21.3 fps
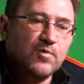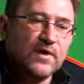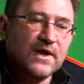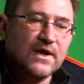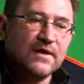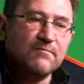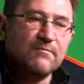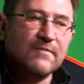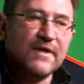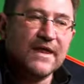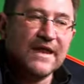
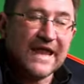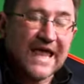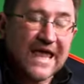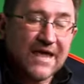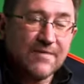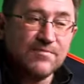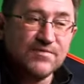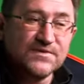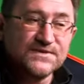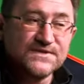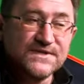really
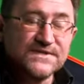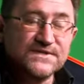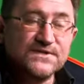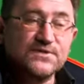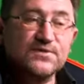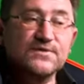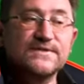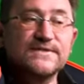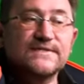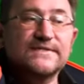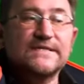enables us
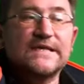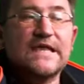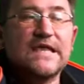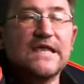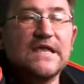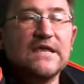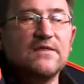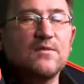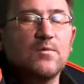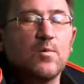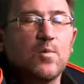to
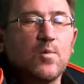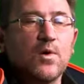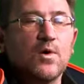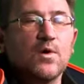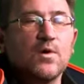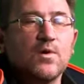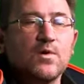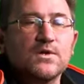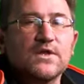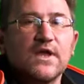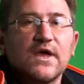see the
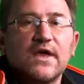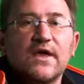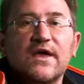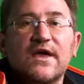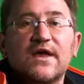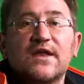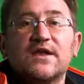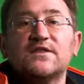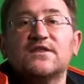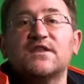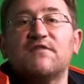world
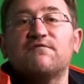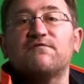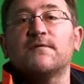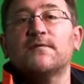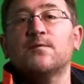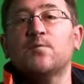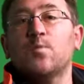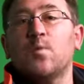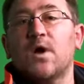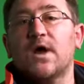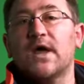in a
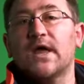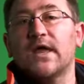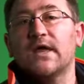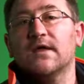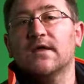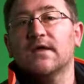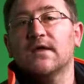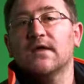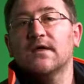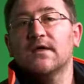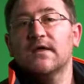different way.
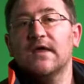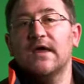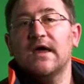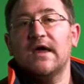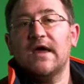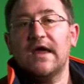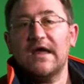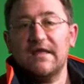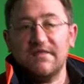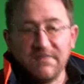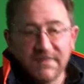Yeah,
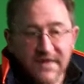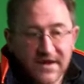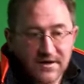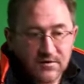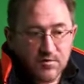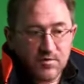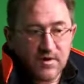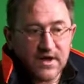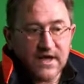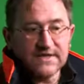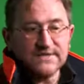and then
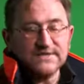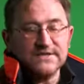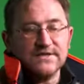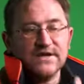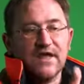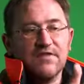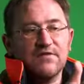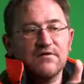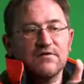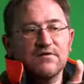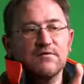creates
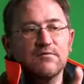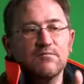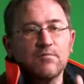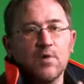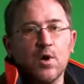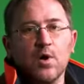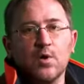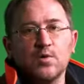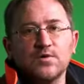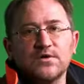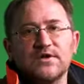another
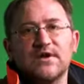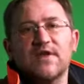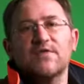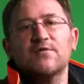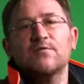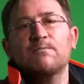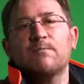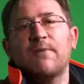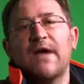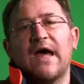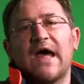road,
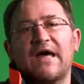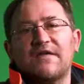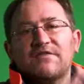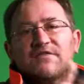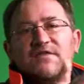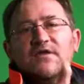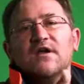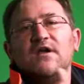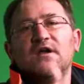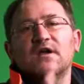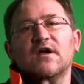another
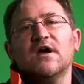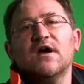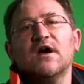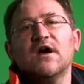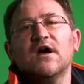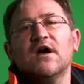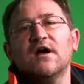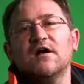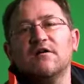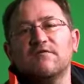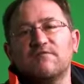path
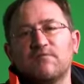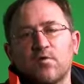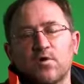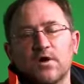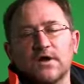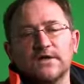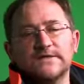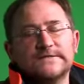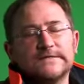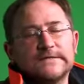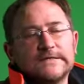
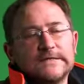for us.